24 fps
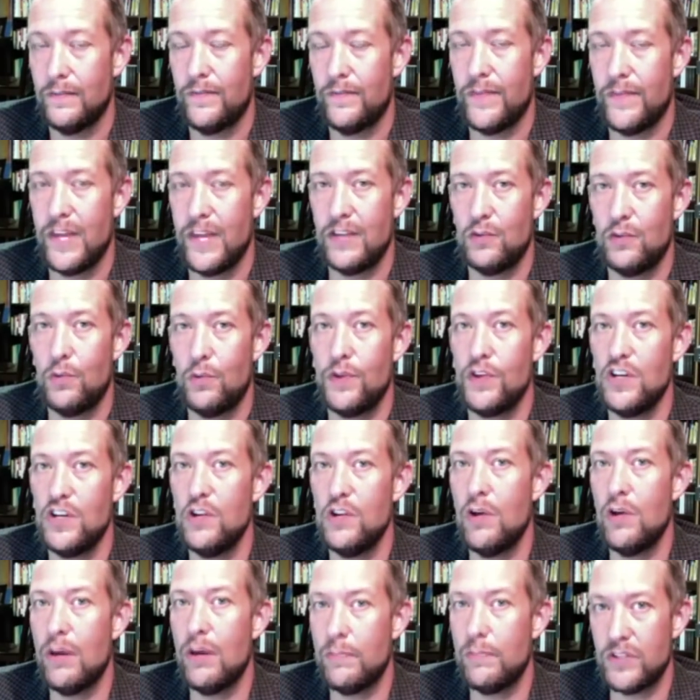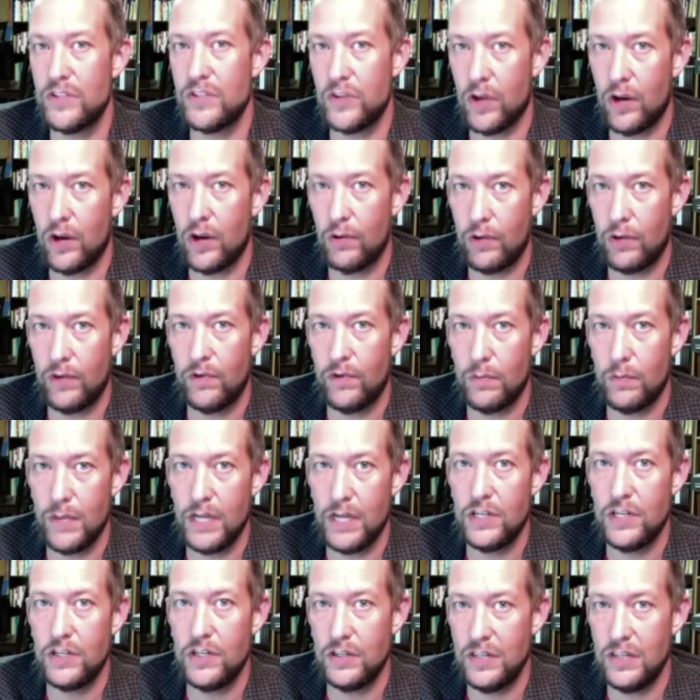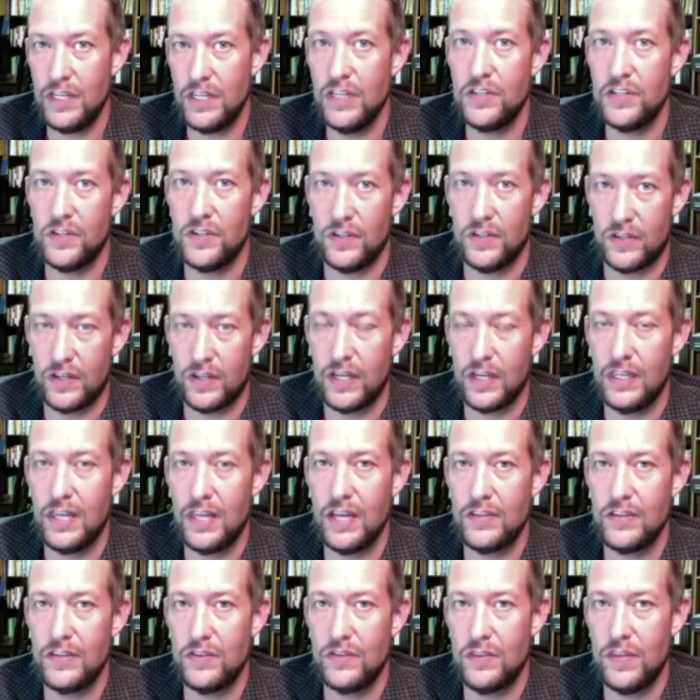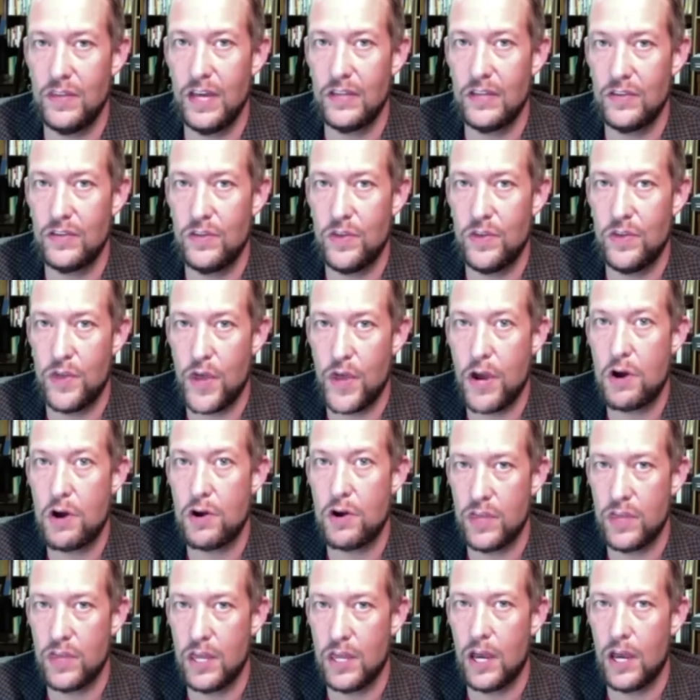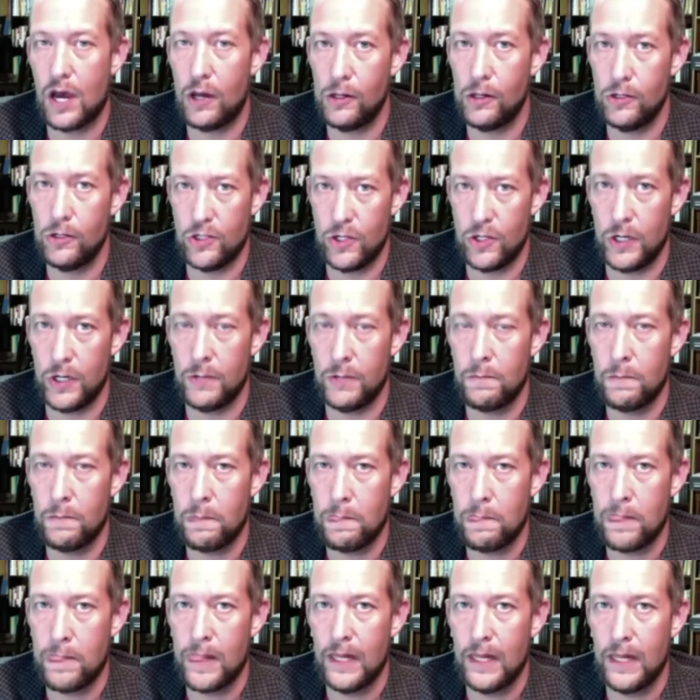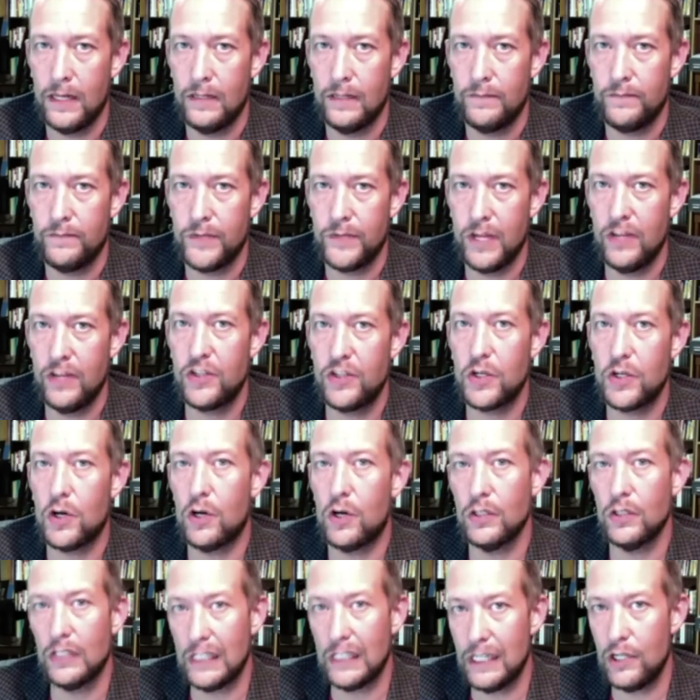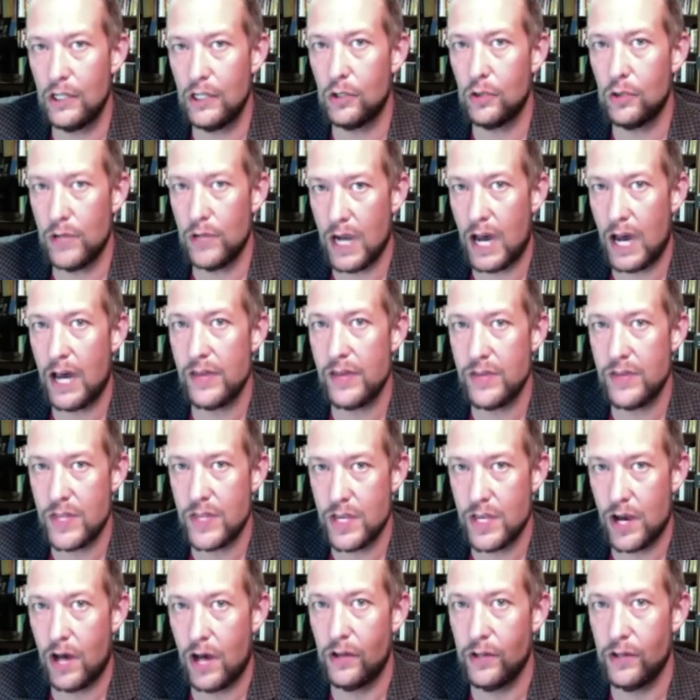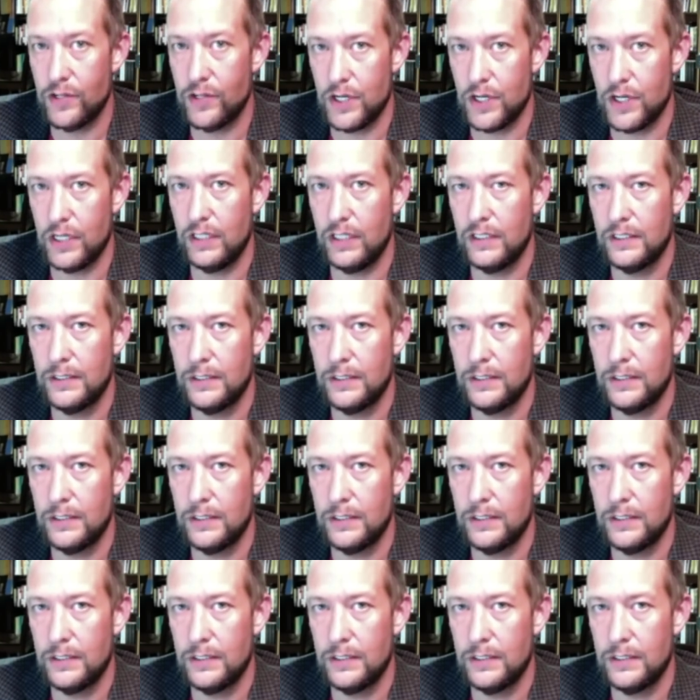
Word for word: That's what the New Apostolic Reformation teaches. Like, that's their theology. It's called little God theology.